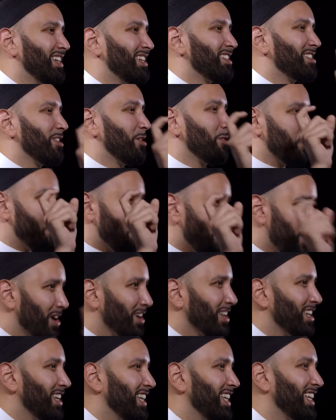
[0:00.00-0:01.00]
So
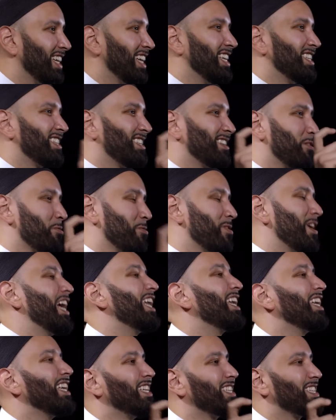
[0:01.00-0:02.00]
marketing is to
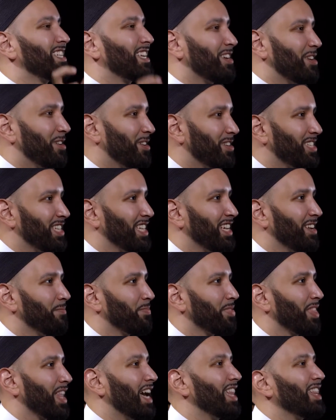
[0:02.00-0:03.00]
create an insecurity
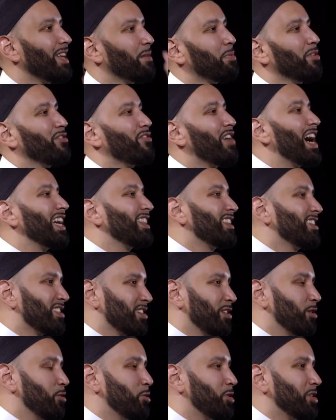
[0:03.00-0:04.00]
and then provide the
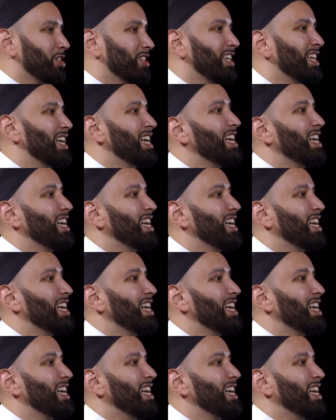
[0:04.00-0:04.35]
solution.